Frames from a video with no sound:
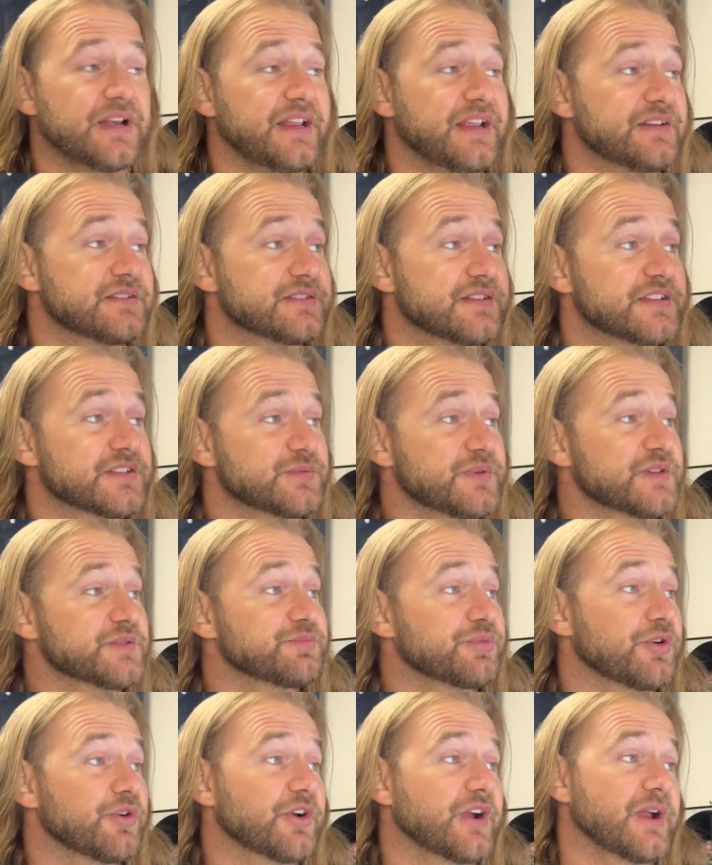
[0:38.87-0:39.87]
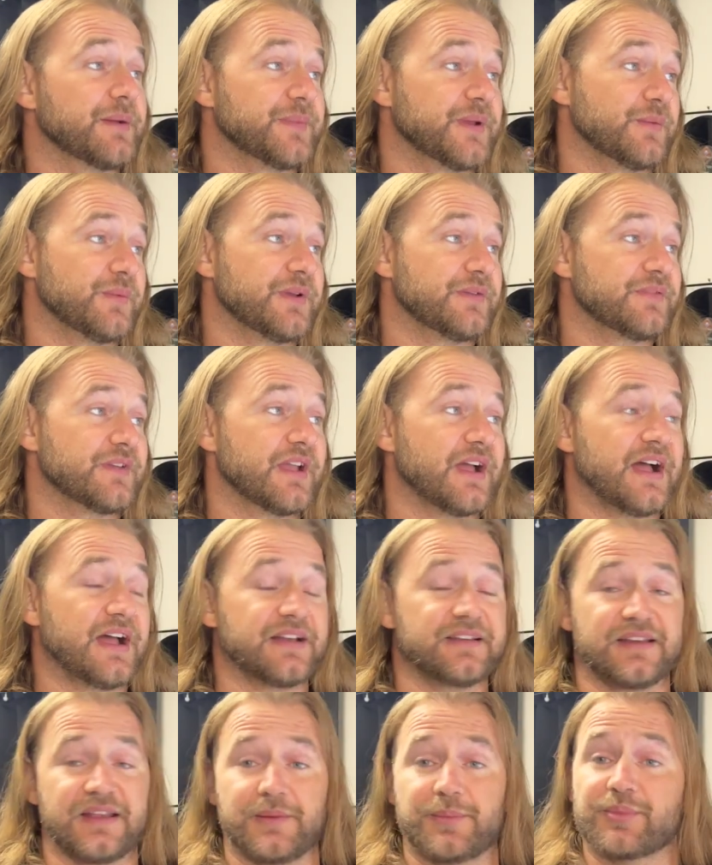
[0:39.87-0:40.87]
getting into this week's programming, we've
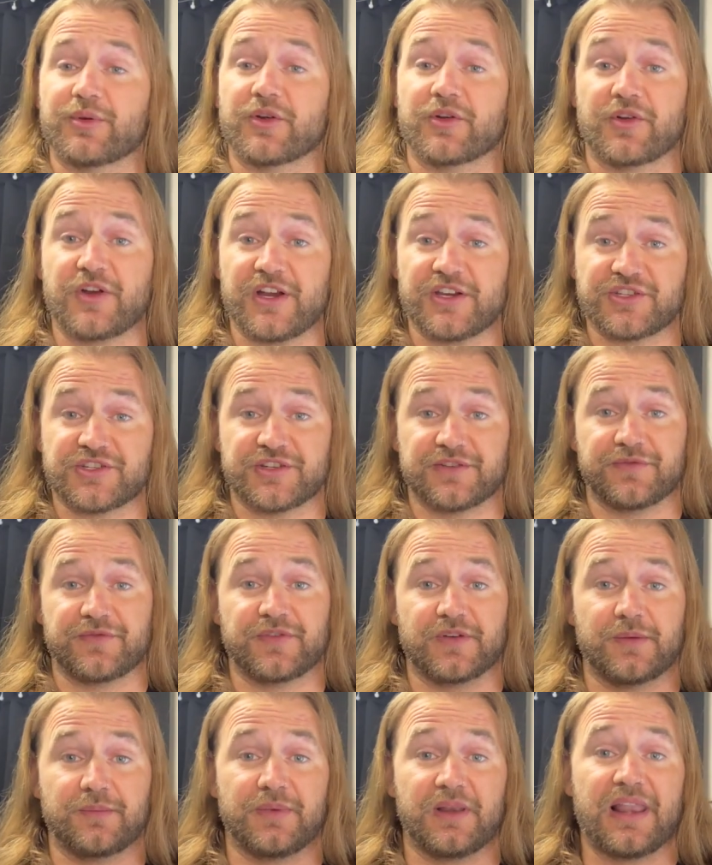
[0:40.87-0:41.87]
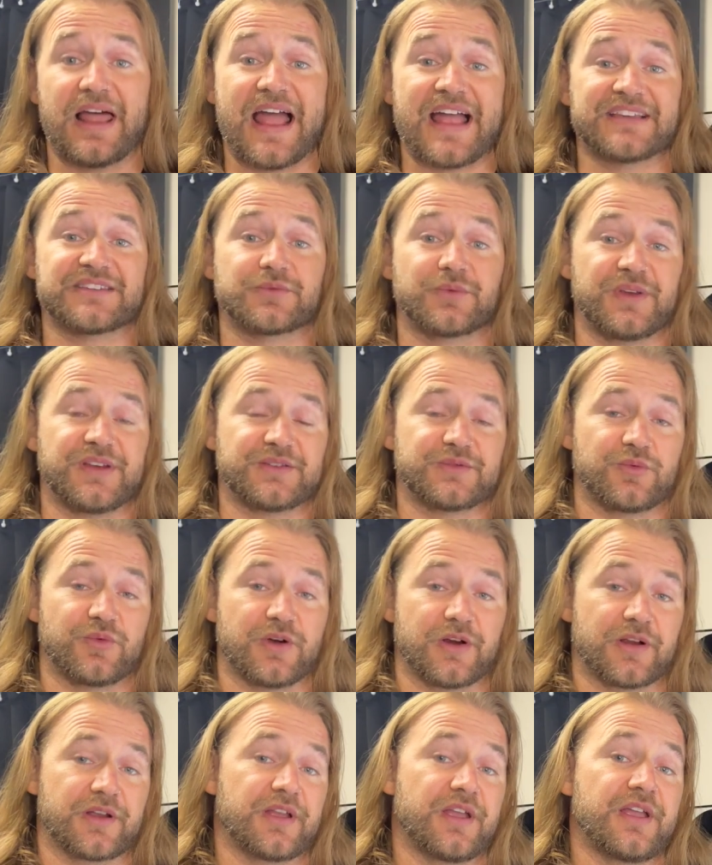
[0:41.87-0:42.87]
got a progression from last week's
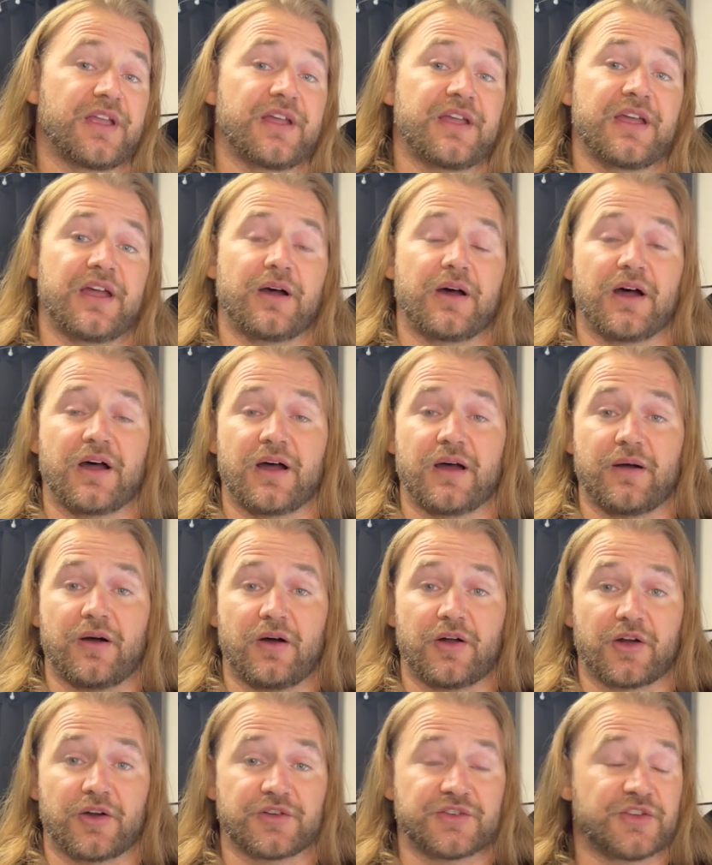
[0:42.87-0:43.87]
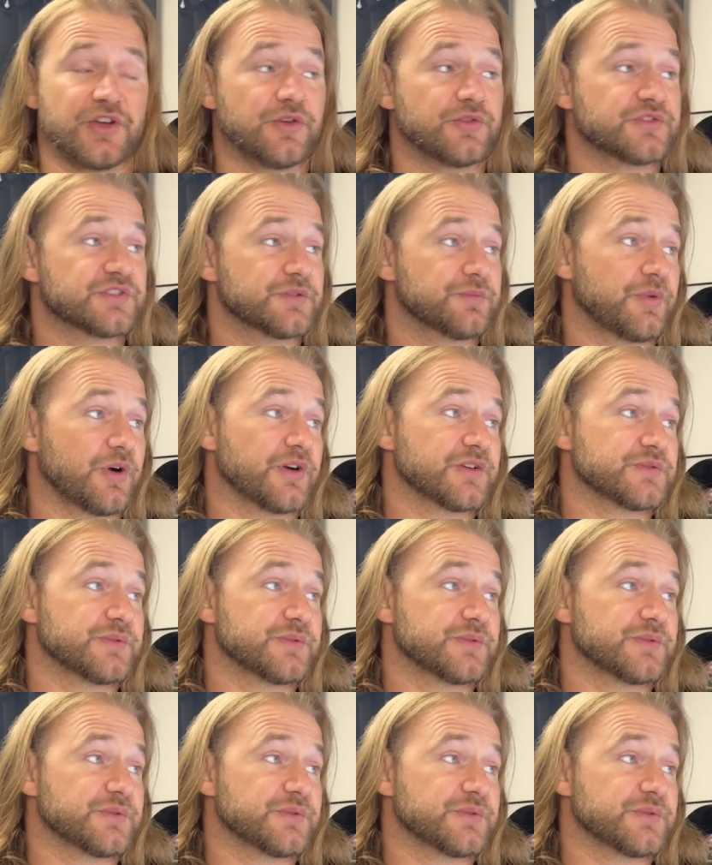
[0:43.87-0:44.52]
work on our toes to bar.